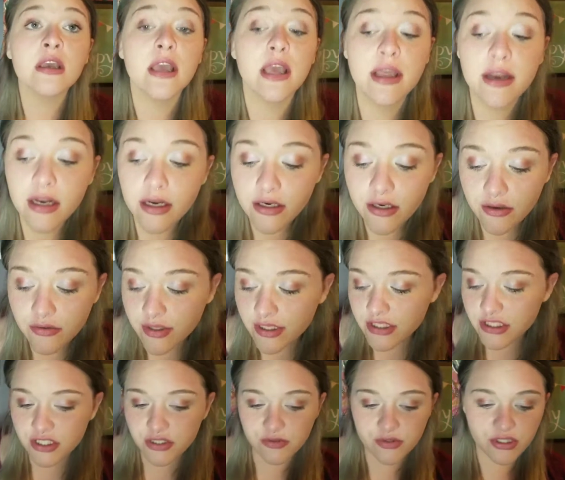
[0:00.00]
And I know that
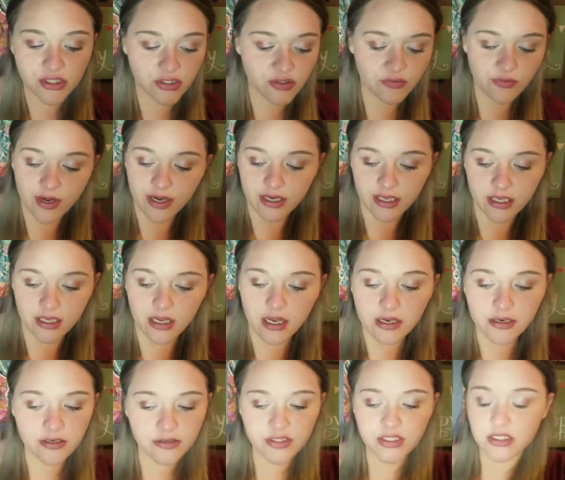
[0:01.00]
she was just ready.
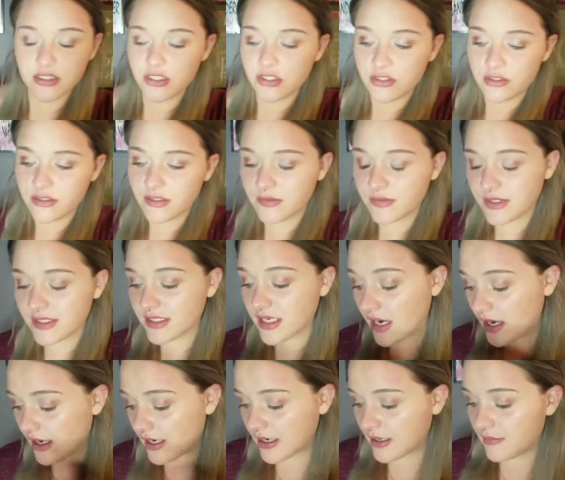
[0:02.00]
I know it was
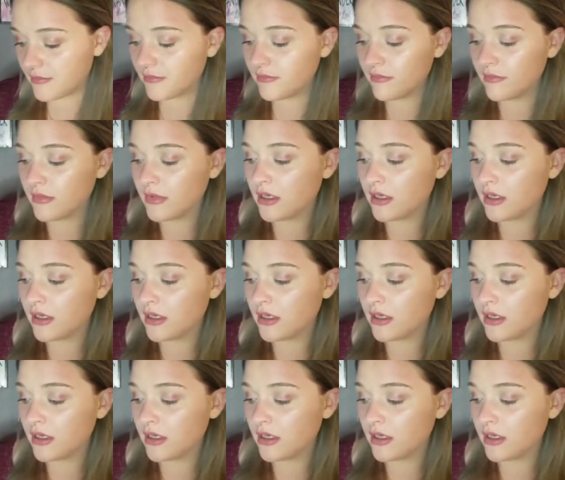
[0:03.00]
time.